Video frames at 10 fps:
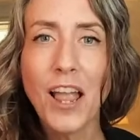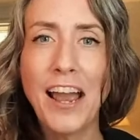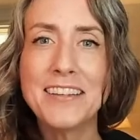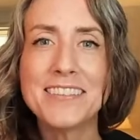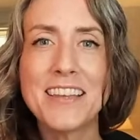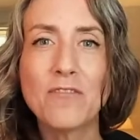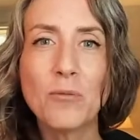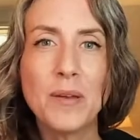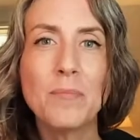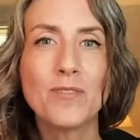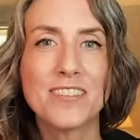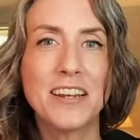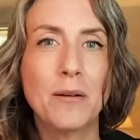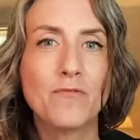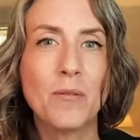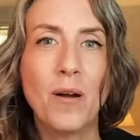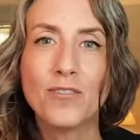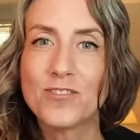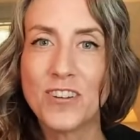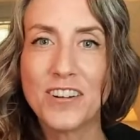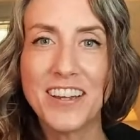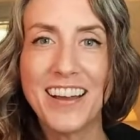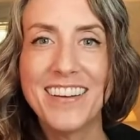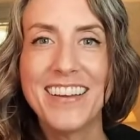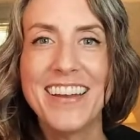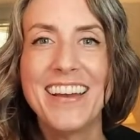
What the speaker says: I had several people sign up from Australia,